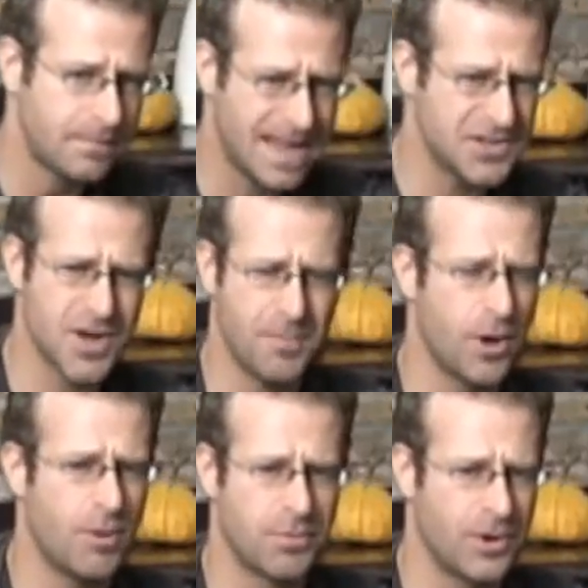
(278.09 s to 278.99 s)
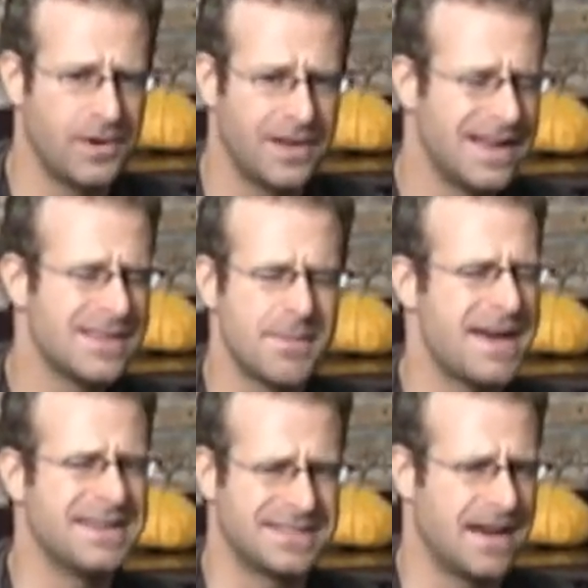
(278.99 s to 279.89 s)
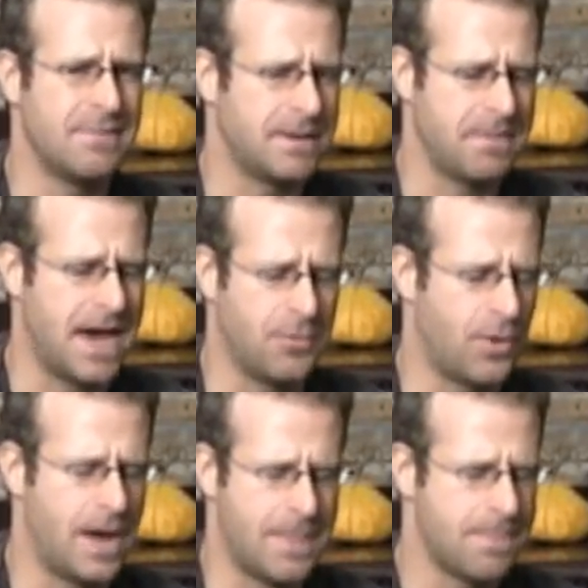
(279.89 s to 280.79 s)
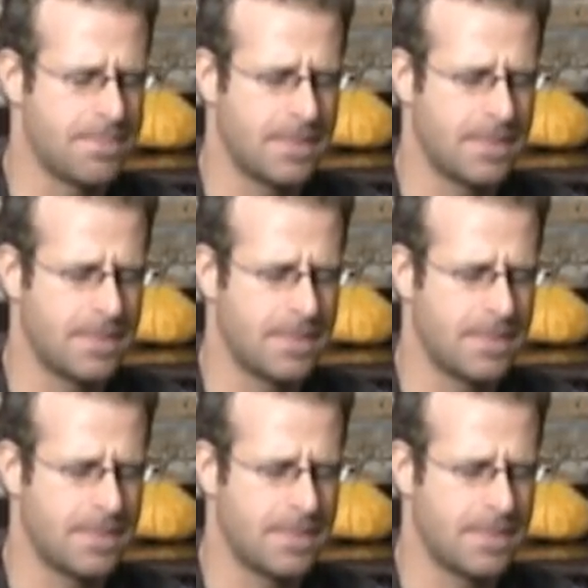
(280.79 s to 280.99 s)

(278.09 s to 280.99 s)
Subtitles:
And Jean-Paul Brun, the man does not make bad wine,